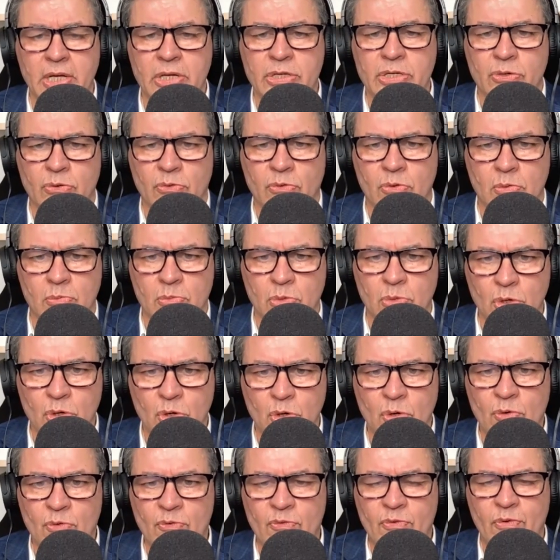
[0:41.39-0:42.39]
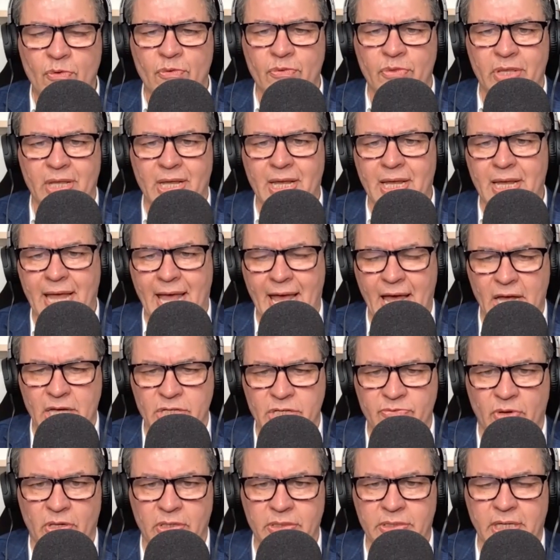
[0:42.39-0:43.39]
to remove the
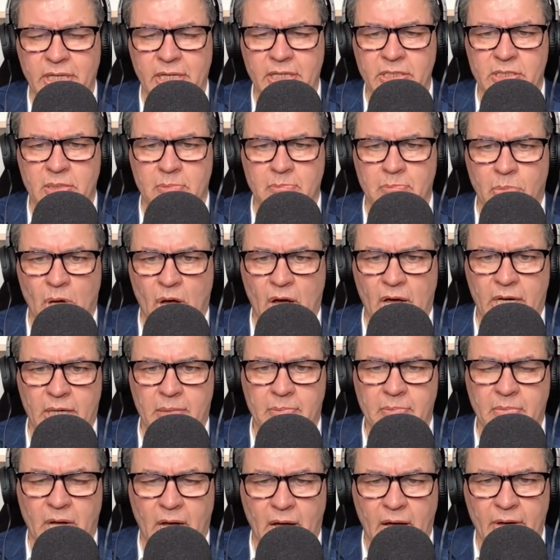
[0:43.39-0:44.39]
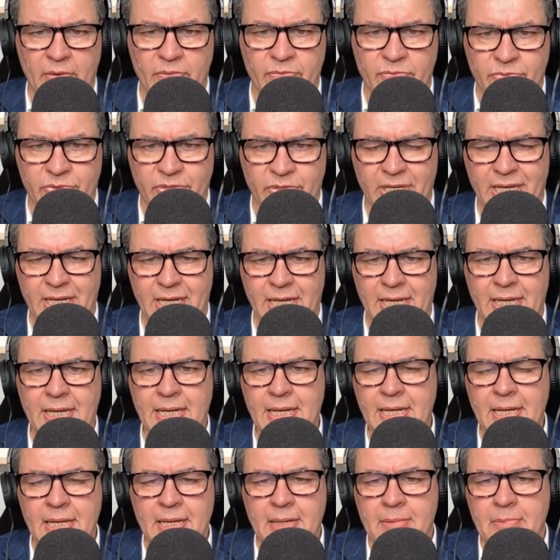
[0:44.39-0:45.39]
asphaltenes in bottom of the
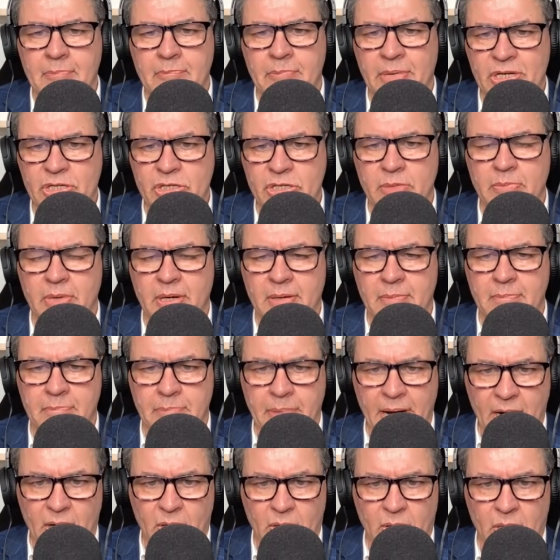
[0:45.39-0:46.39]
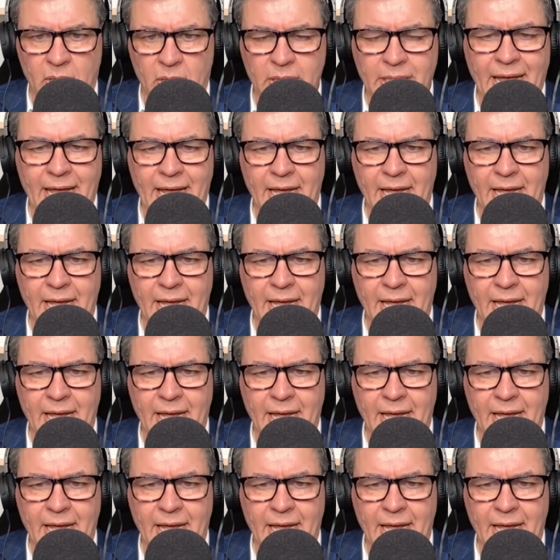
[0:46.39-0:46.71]
bitumen barrel.